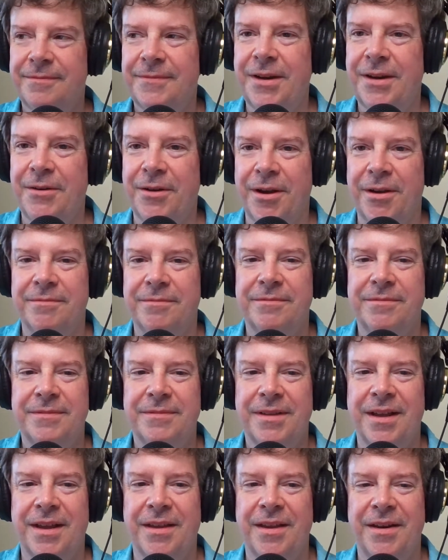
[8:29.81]
There we go.
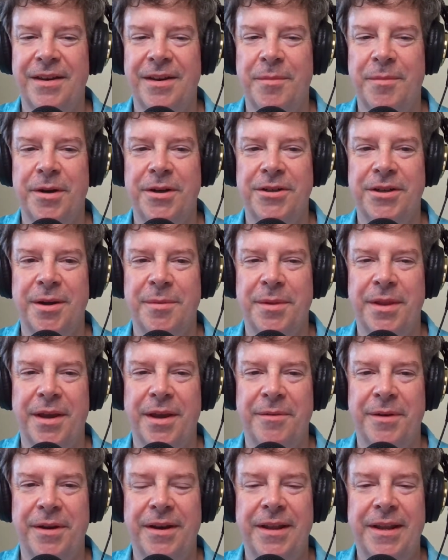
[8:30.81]
I think I did a better job in
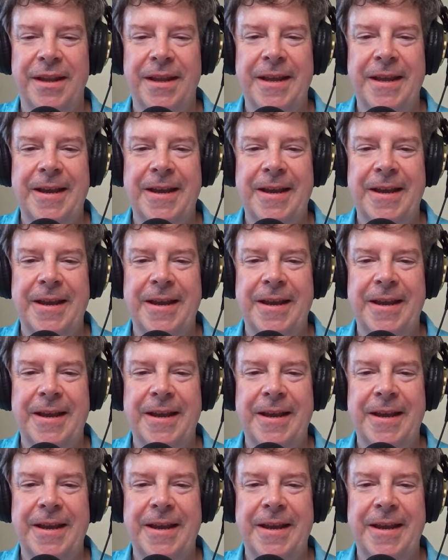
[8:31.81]
that one.